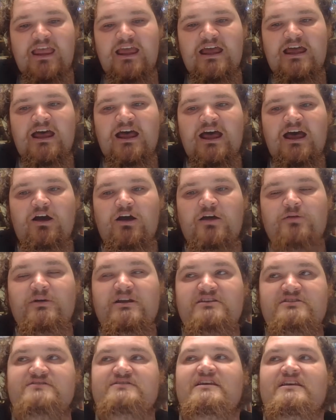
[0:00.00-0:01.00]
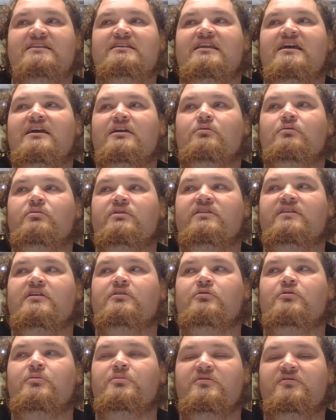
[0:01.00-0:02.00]
I went to Sendai with a
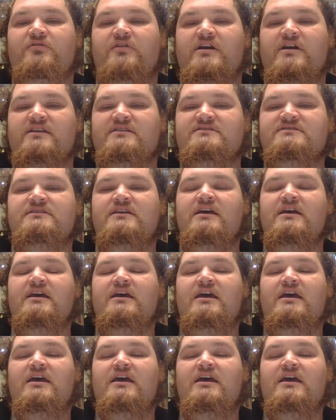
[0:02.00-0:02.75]
group of friends.